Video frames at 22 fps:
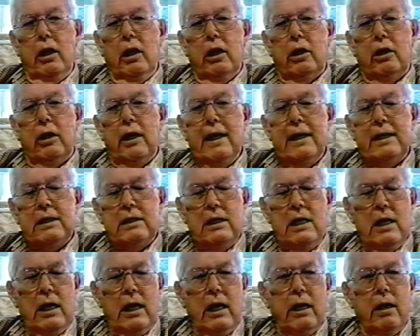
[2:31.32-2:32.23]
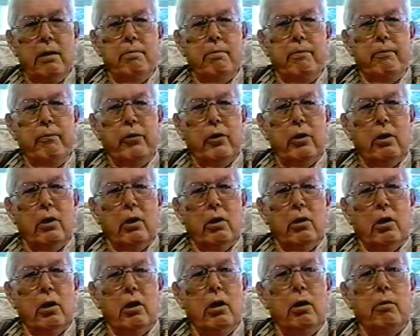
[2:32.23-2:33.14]
that time,
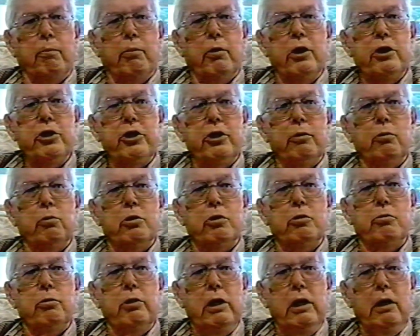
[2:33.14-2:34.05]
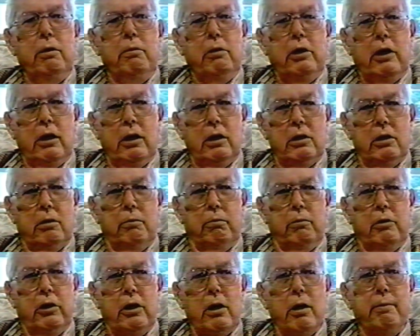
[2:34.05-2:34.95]
the Depression was really
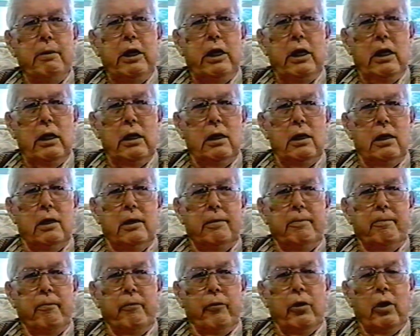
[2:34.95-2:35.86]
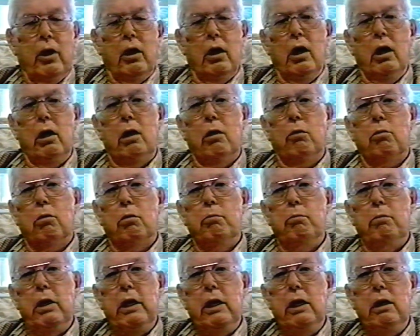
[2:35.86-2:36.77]
coming in, and there were
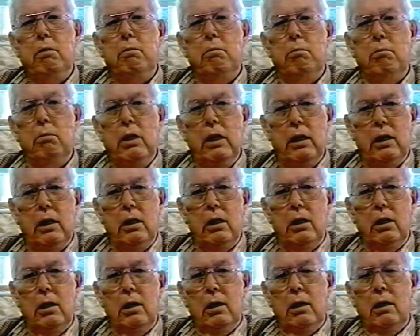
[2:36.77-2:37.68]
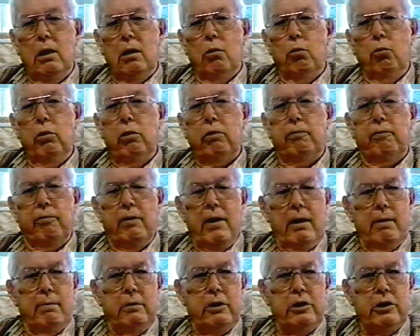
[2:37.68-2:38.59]
many men with
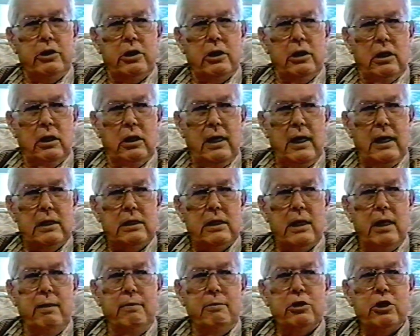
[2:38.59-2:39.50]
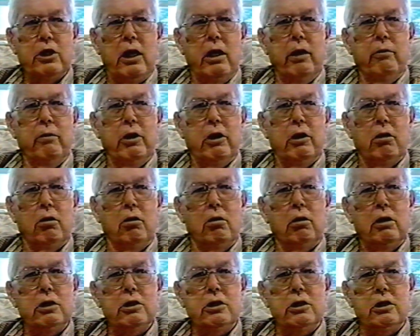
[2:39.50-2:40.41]
families at that time, as I
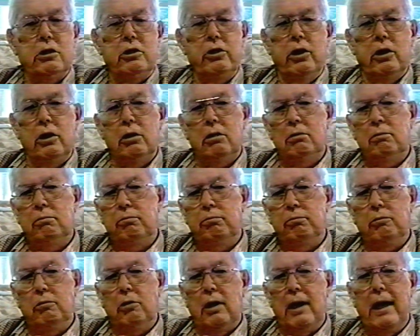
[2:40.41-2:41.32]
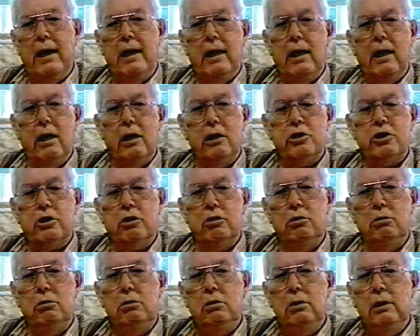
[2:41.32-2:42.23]
recall, as a young lad out of
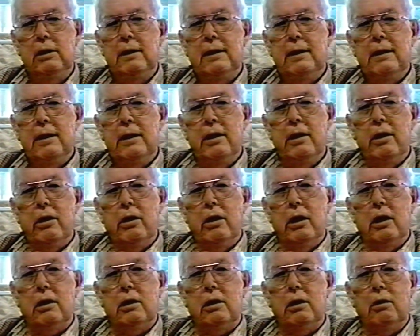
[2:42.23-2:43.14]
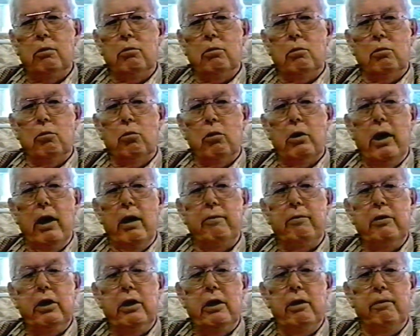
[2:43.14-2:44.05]
school, that were
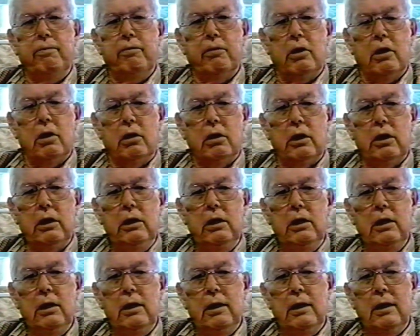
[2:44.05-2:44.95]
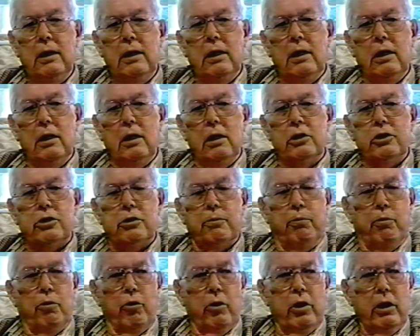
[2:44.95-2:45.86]
having difficulty
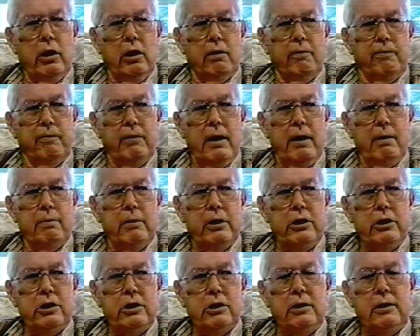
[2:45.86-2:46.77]
supporting their families.